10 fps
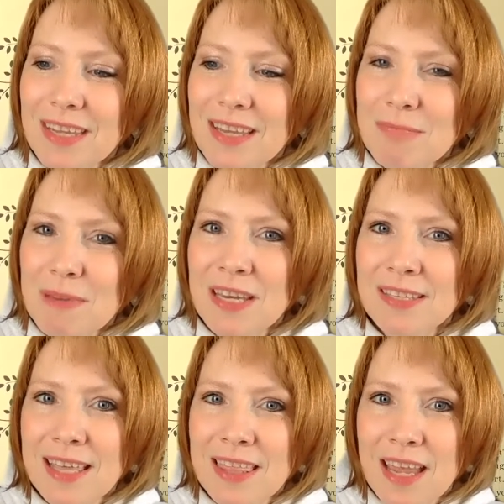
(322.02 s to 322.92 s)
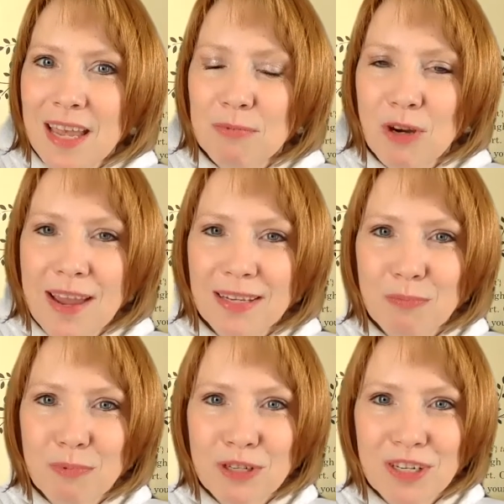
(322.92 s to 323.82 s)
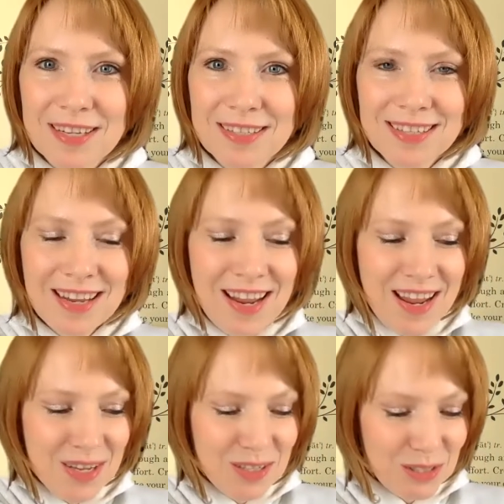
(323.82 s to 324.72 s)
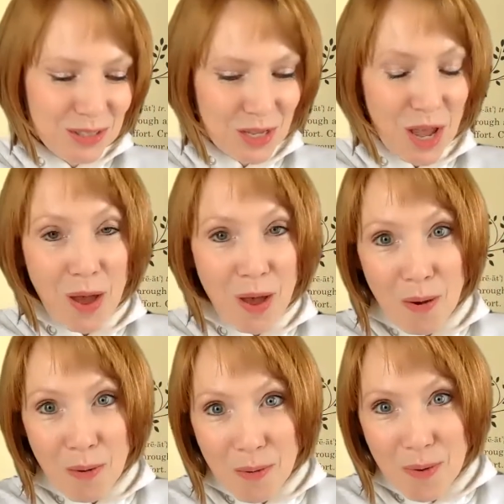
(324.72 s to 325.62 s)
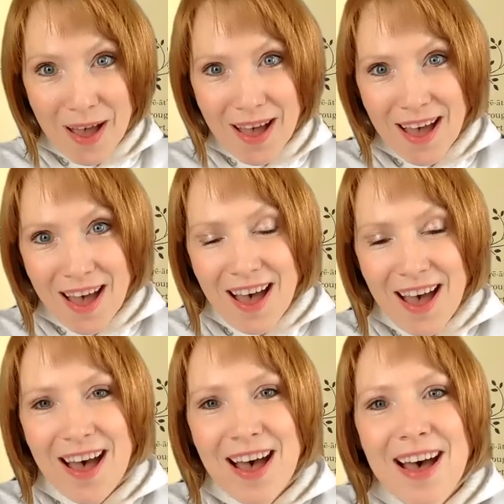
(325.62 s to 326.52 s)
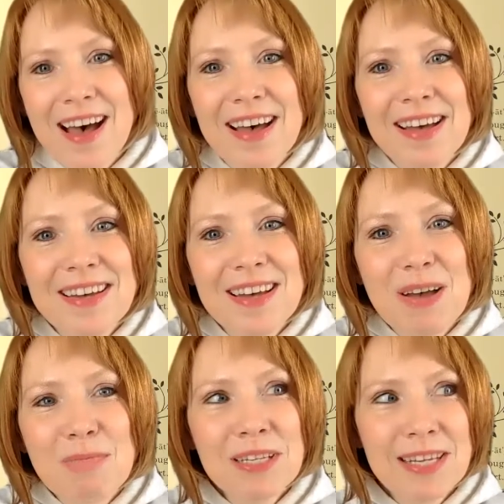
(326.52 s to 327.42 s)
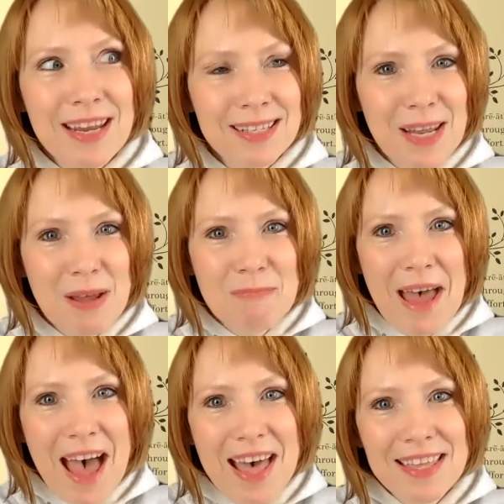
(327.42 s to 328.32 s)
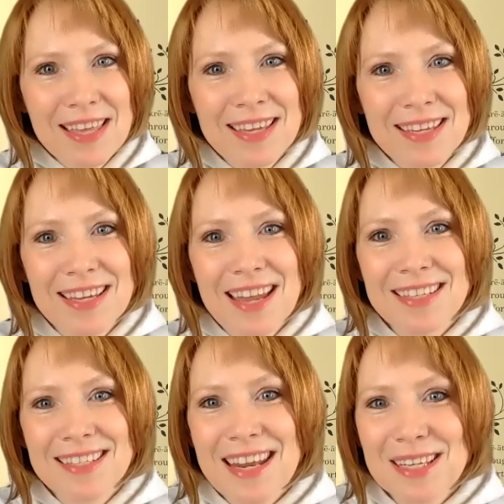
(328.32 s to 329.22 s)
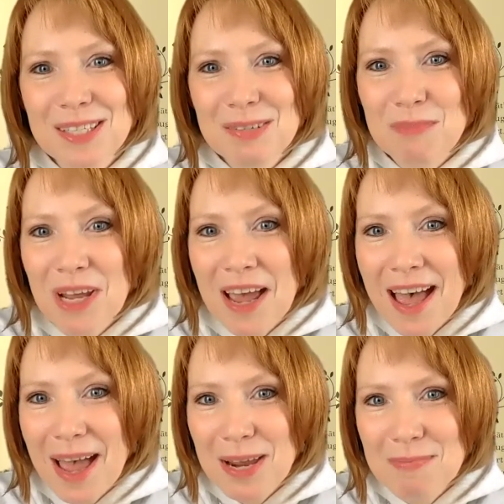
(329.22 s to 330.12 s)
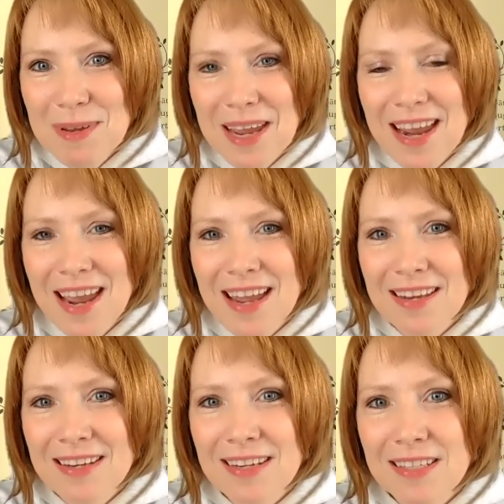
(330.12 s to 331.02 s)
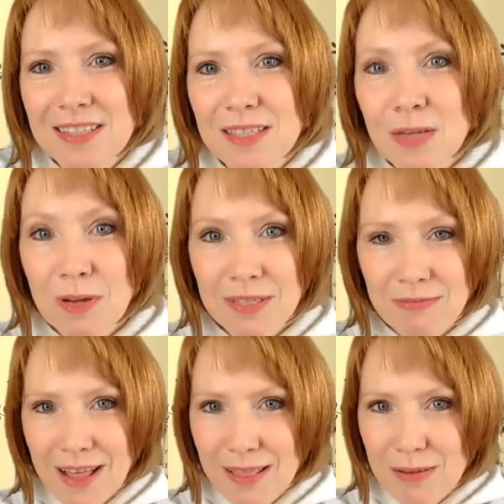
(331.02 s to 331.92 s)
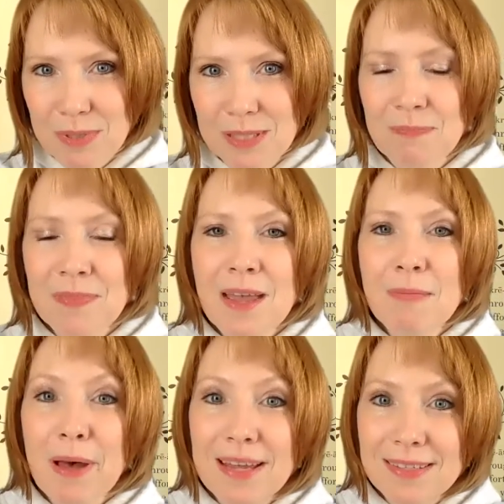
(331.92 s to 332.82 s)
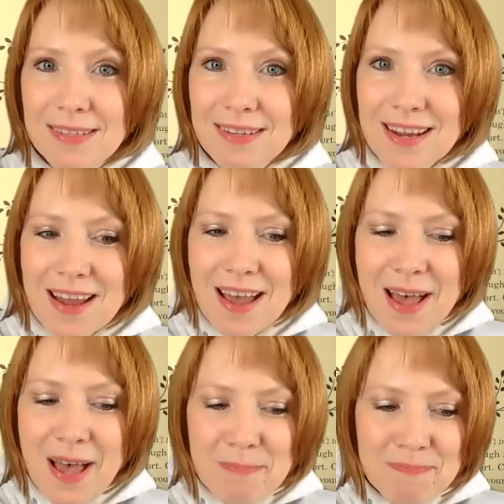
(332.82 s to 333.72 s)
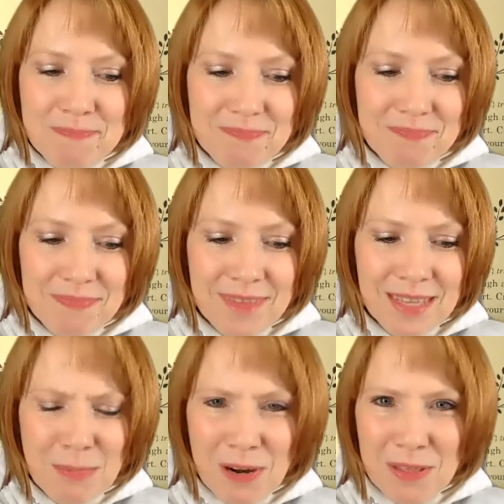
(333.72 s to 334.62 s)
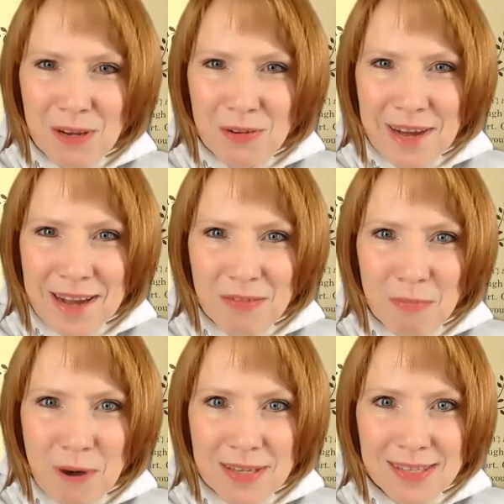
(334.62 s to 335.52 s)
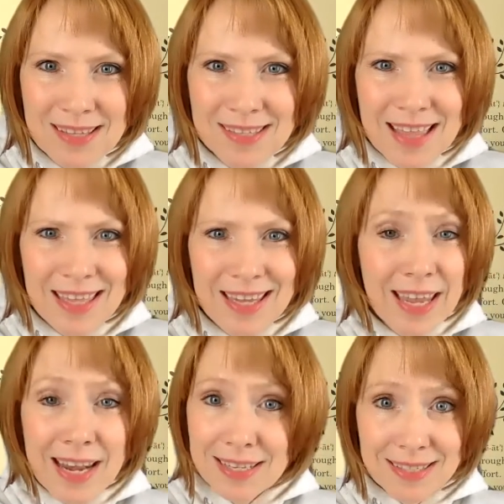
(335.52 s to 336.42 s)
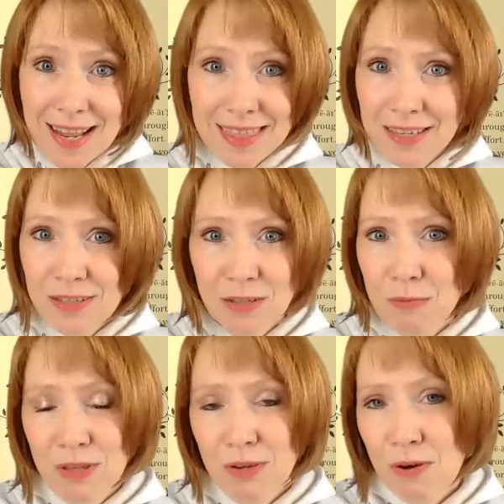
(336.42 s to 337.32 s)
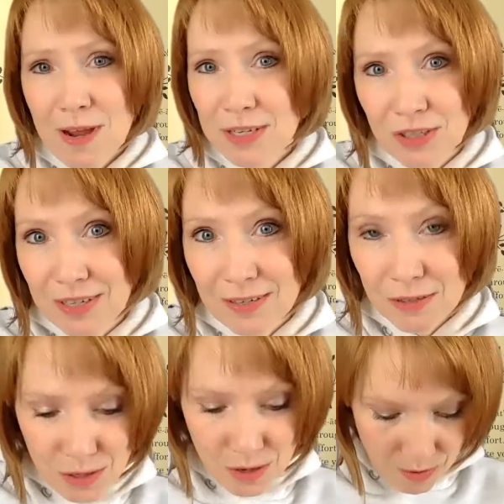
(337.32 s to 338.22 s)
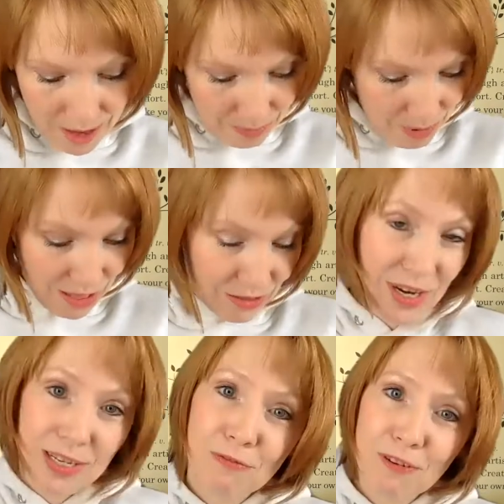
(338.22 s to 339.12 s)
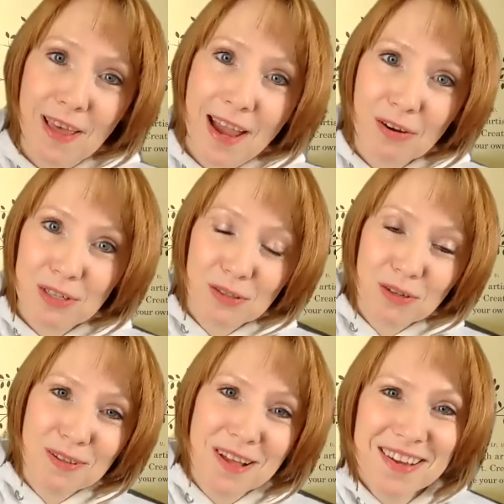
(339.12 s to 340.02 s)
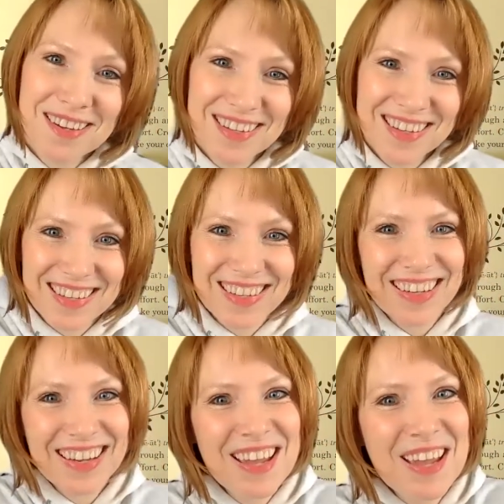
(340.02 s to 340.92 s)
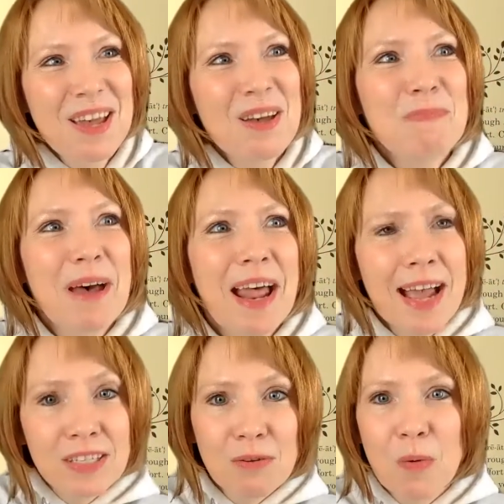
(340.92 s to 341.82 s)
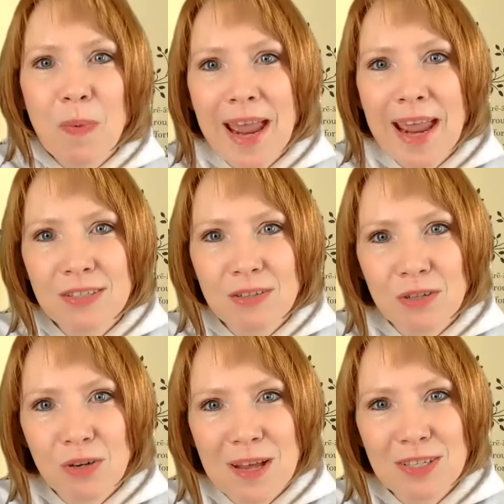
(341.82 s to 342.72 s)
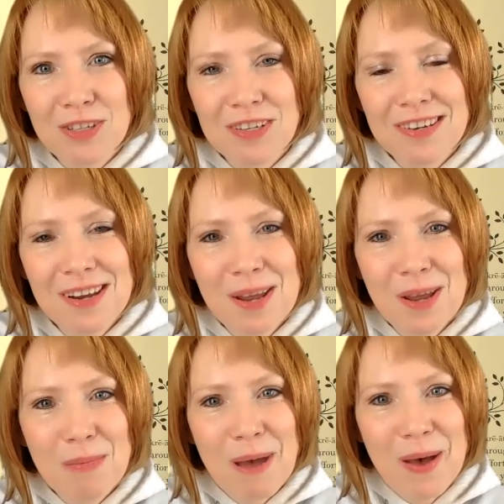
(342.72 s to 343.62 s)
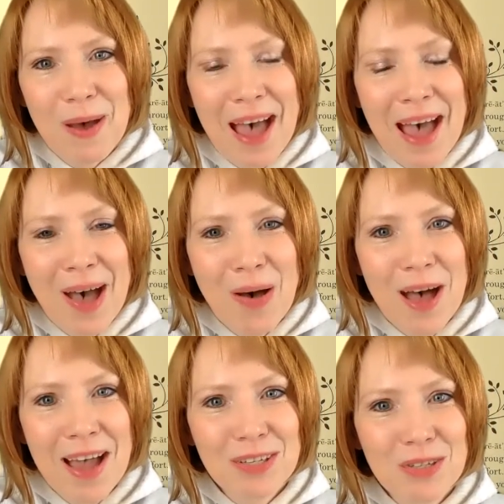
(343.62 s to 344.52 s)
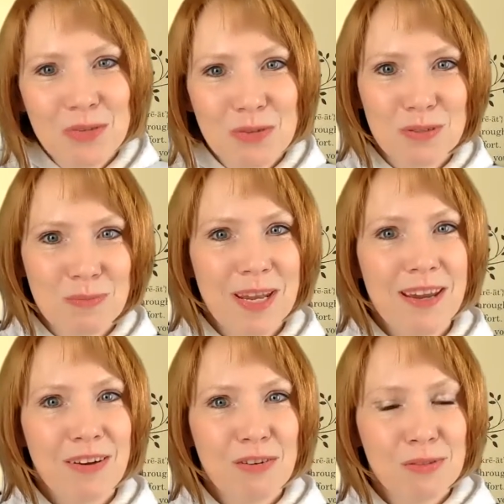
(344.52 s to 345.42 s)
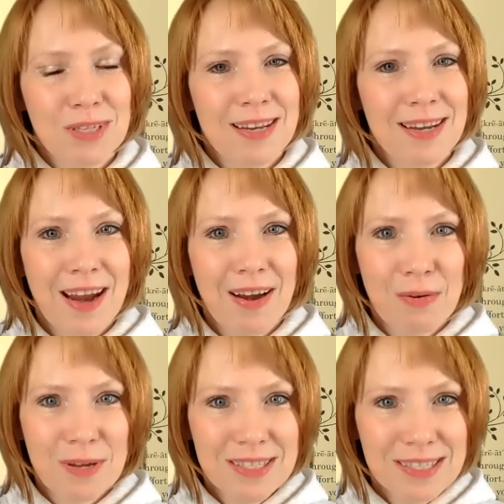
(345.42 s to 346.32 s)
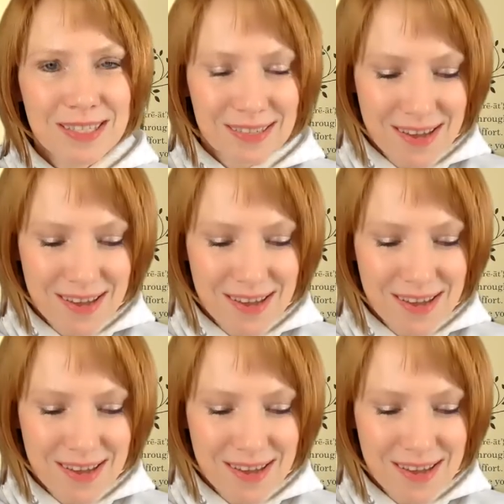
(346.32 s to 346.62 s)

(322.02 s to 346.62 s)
because I think I'm trying to push it. So I'm going to take a step back and take some time and see what develops. But that's part of the creative process, I think. It has nothing to do with your question. So I apologize for that, Crystal. But I do hope I answered your question about how I choose my heroes and heroines.